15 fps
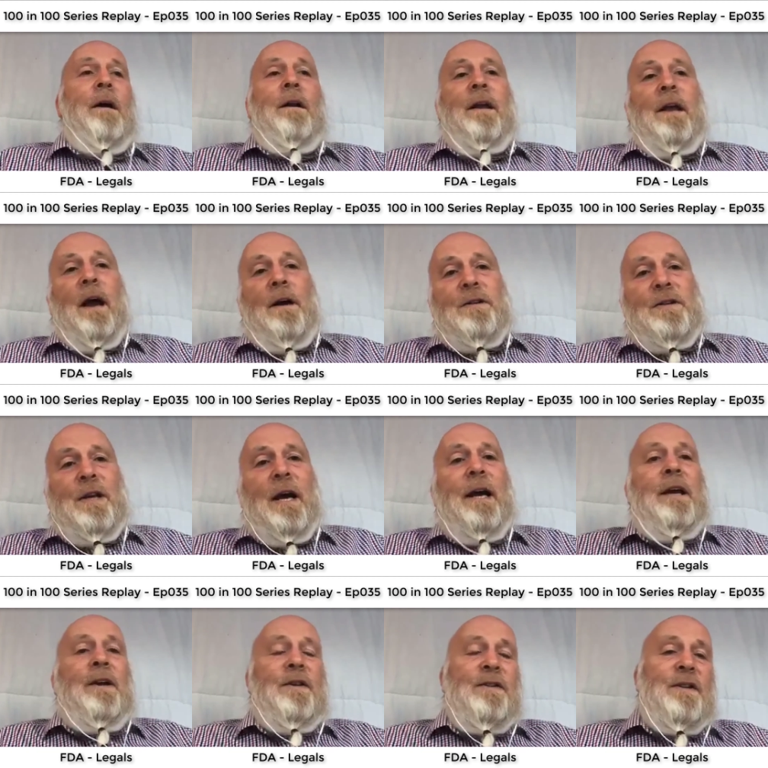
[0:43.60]
negotiating
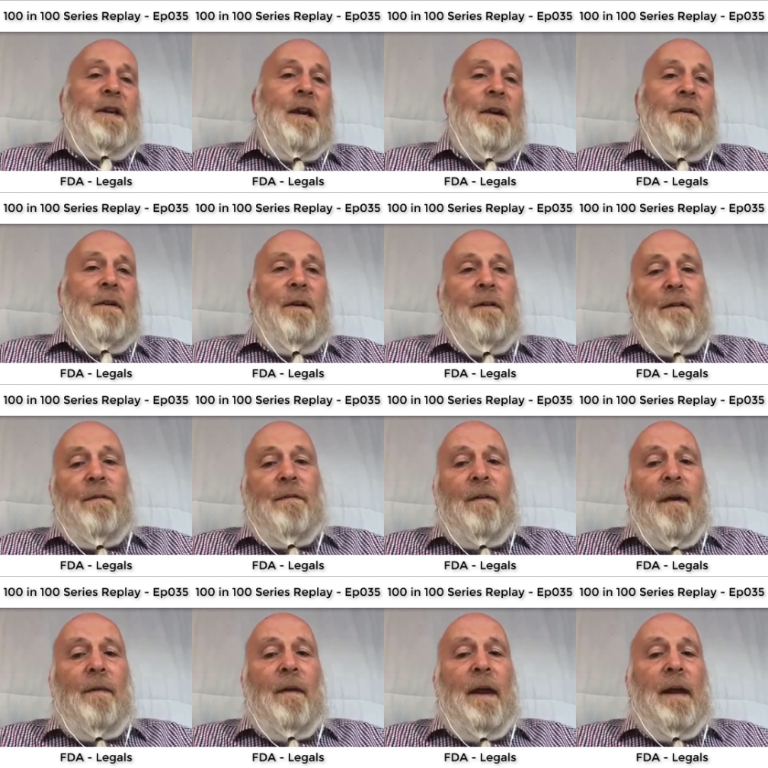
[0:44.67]
and securing at the front
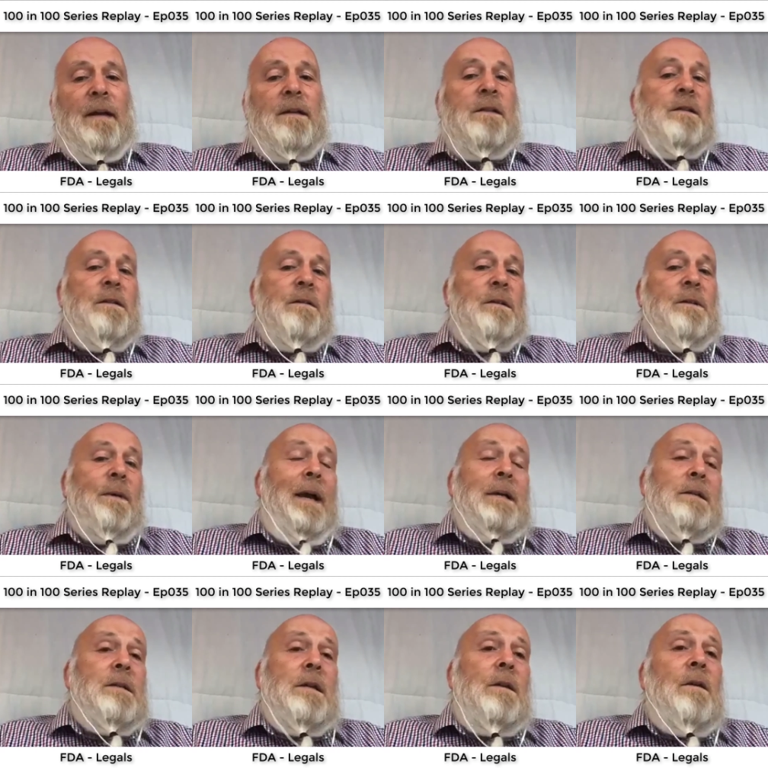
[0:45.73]
end to
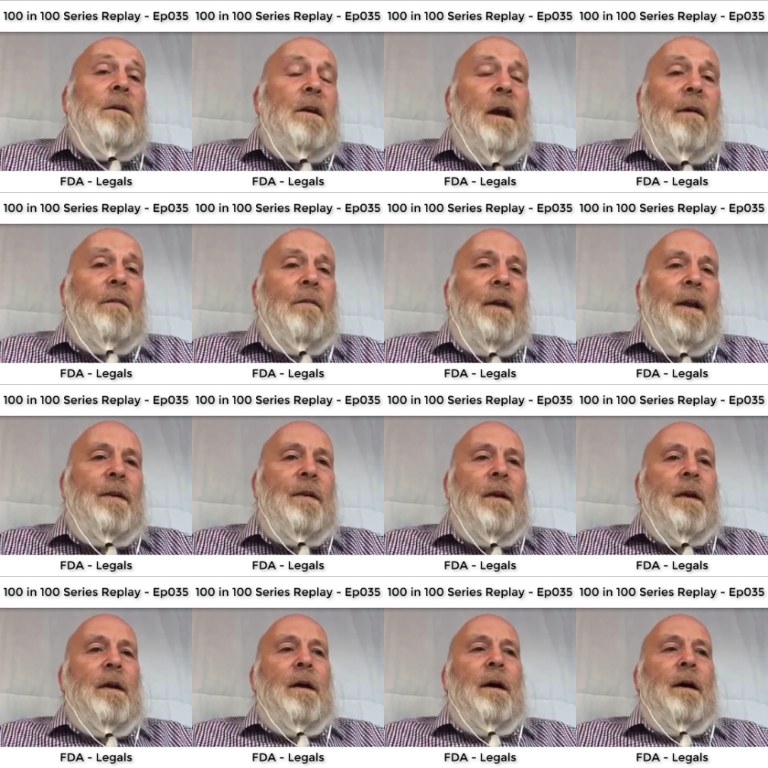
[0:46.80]
exiting at the other end,
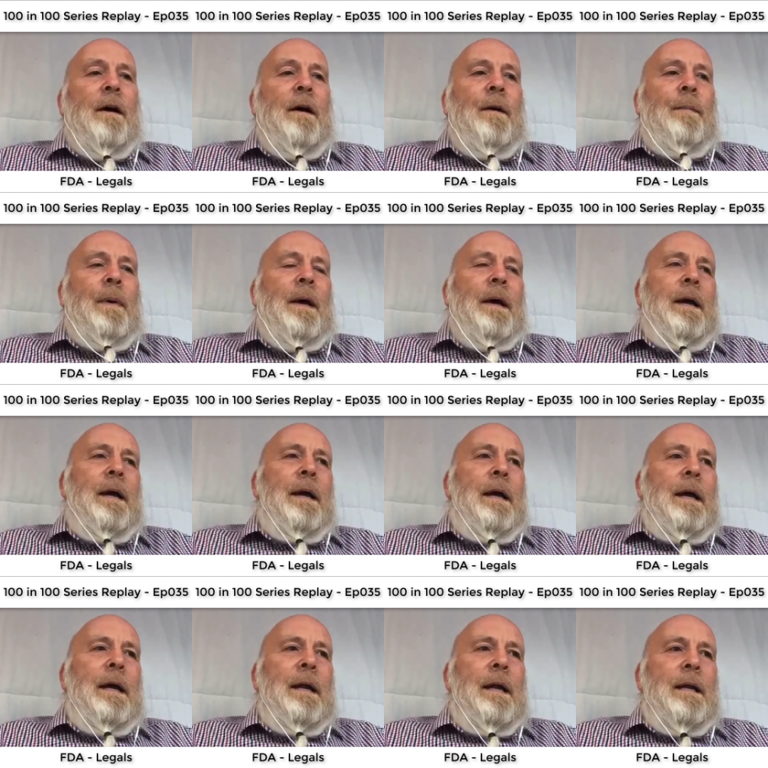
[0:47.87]

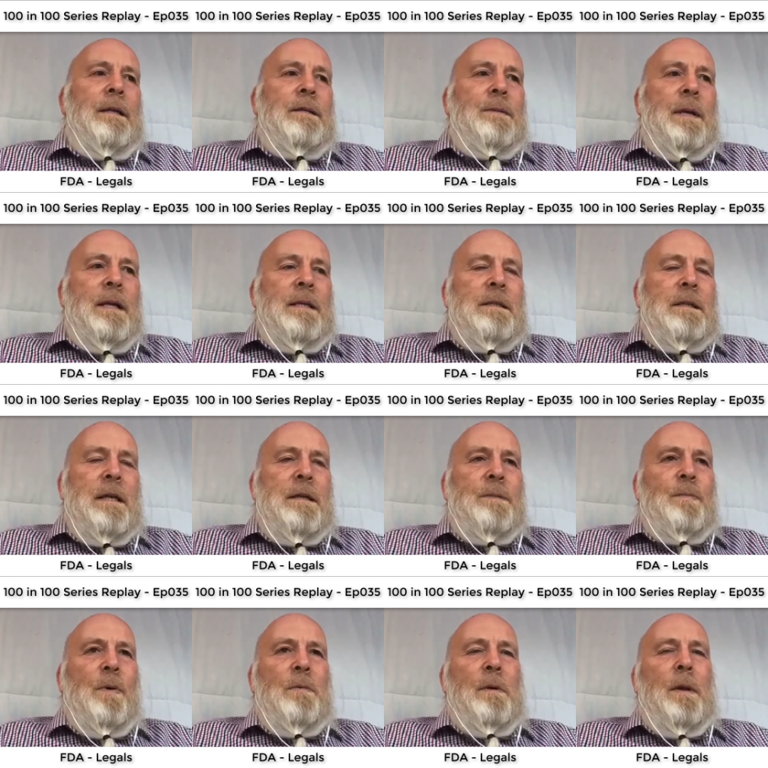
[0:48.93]
and it's
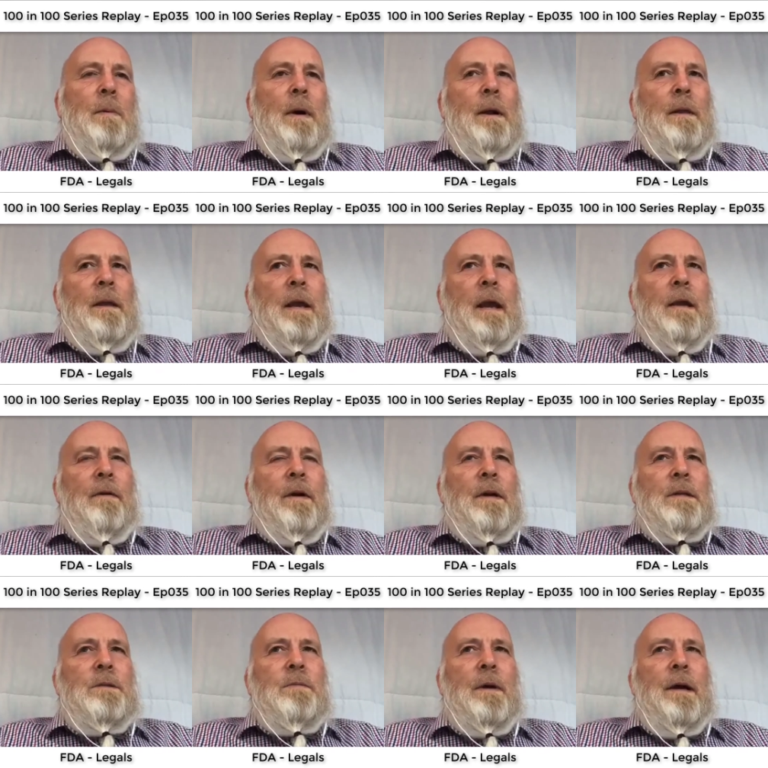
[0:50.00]
probably one of the areas
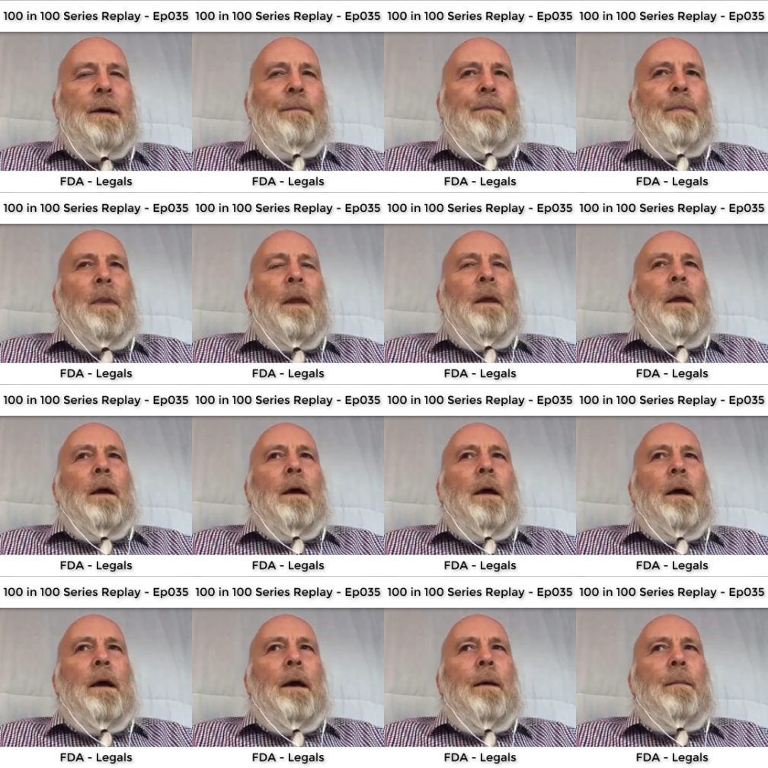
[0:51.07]
where
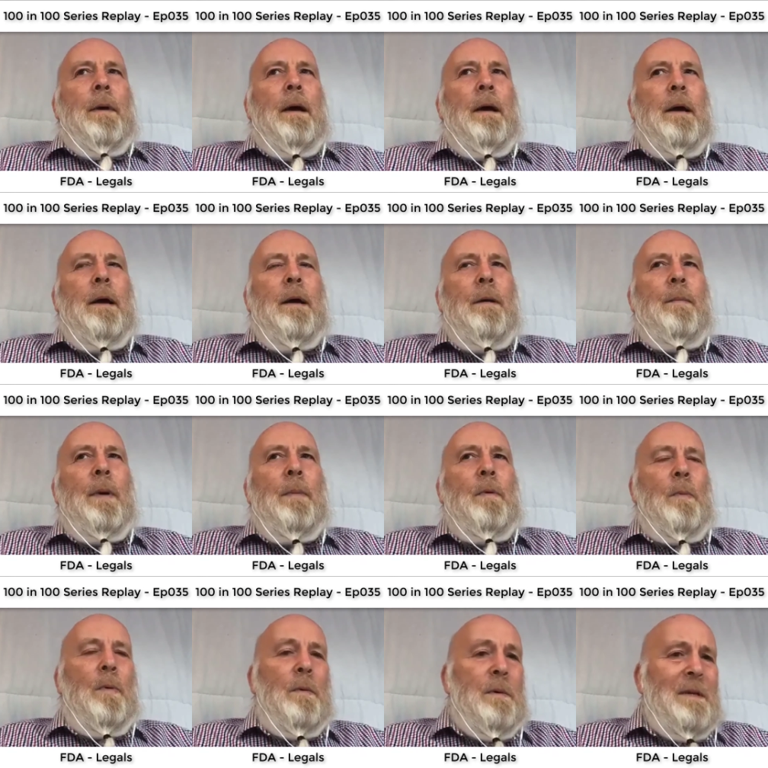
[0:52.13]
people
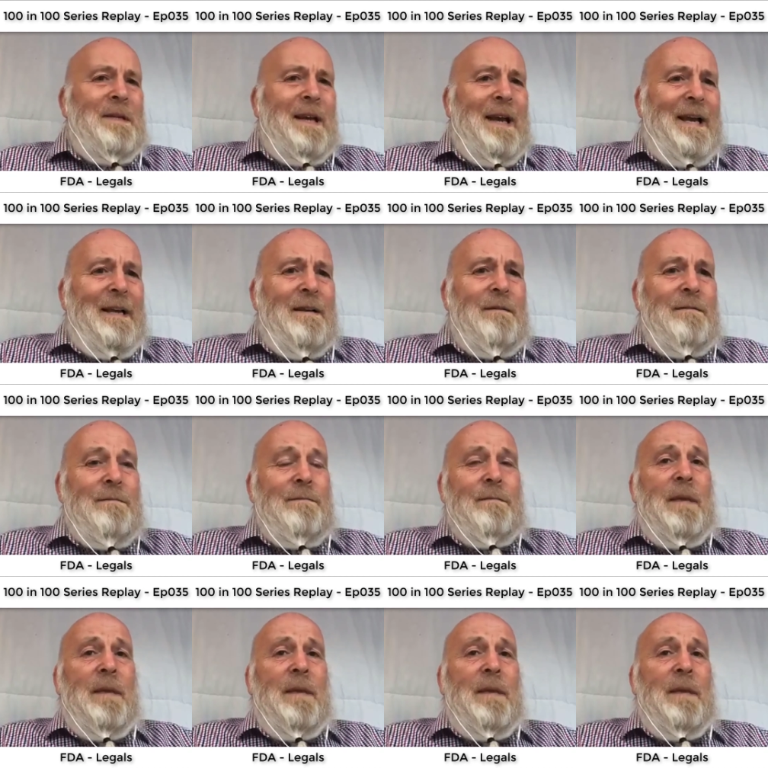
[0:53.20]
probably take,